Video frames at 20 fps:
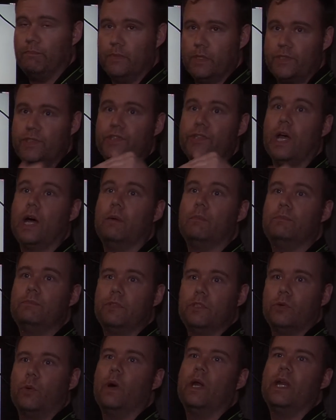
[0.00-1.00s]
sub
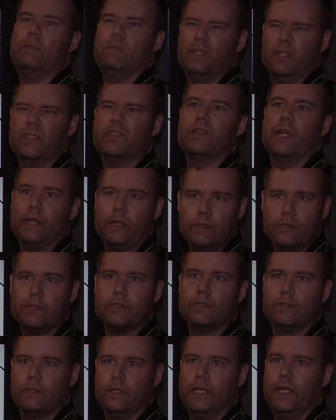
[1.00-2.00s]
twenty
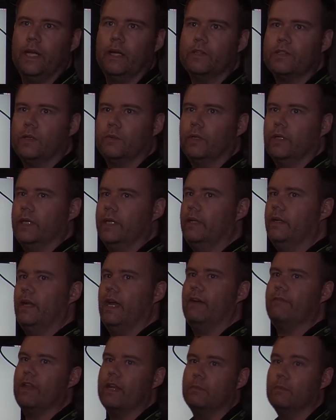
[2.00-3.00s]
milliseconds, you know, to really
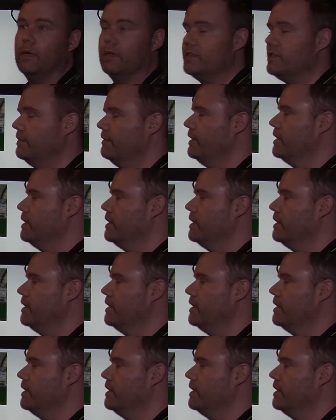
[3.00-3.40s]
have that immersive